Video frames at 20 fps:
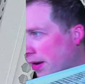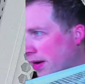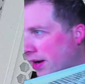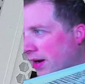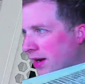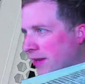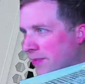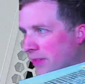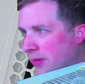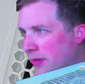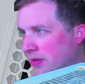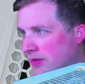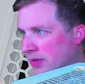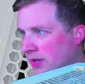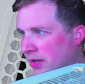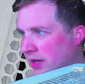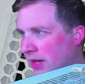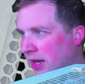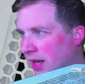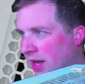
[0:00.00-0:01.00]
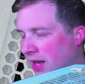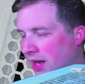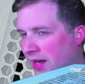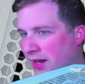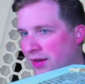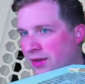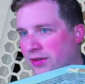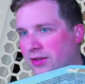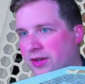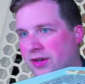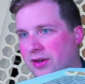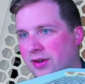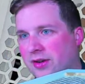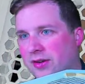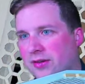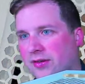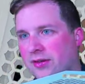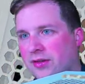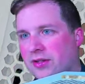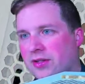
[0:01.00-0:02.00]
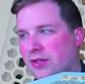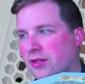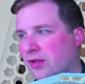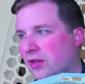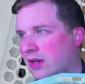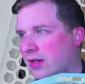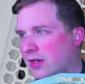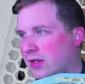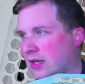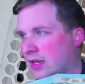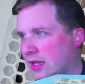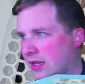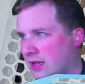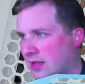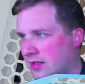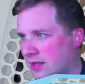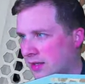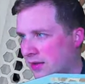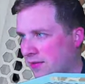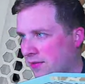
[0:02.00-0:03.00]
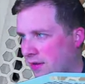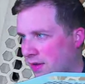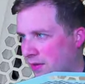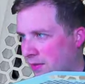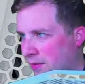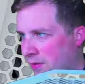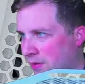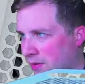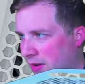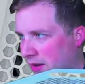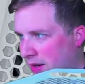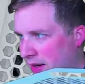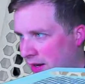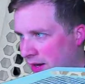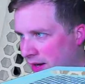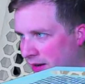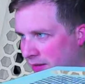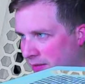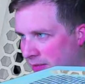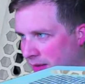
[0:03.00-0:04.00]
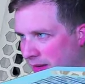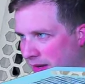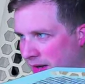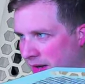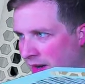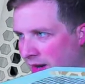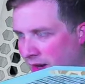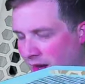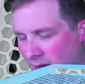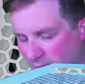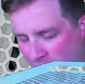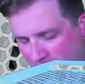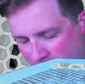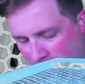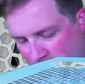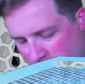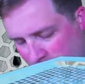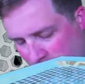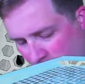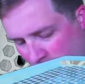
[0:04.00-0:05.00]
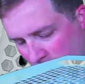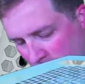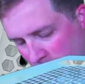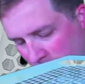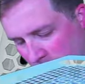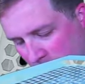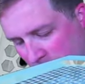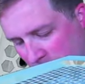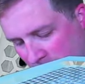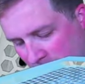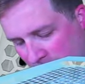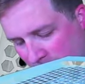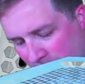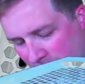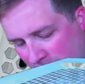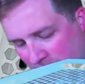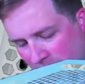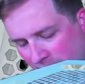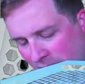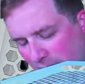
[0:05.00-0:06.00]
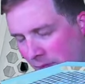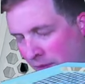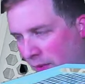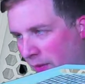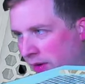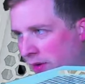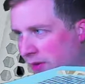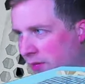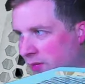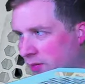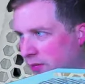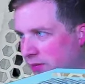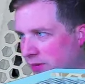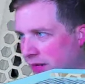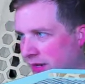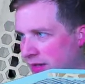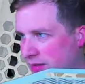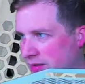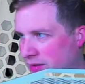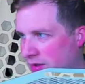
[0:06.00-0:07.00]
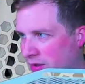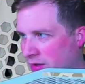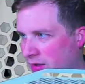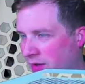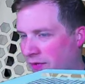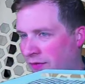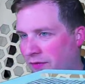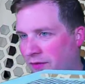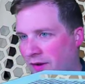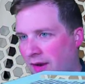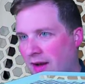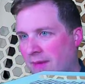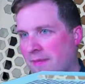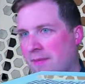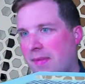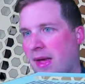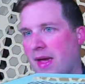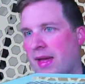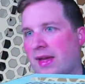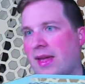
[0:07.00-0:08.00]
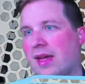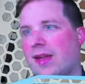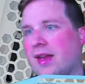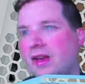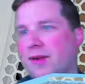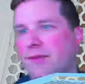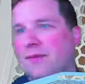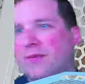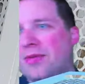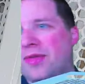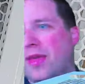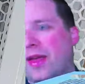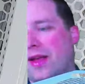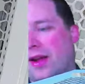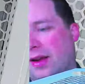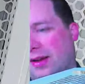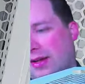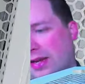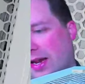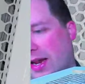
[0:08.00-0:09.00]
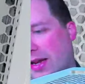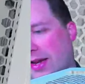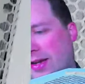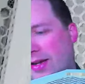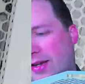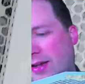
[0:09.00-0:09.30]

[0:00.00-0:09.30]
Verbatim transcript: nipples on the edge, which you guys can't see very well right now, but I'll show you when we're done. They, when you insert the frame back in, it, they tend